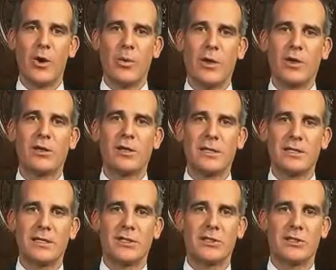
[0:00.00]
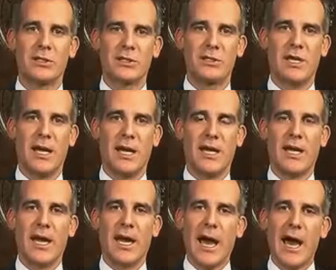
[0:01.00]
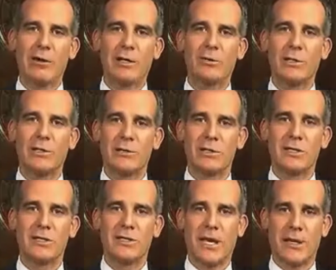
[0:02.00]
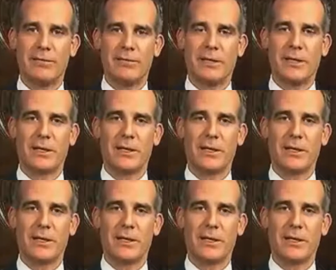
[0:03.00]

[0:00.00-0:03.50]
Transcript: What are the conditions today? How can we do this safely?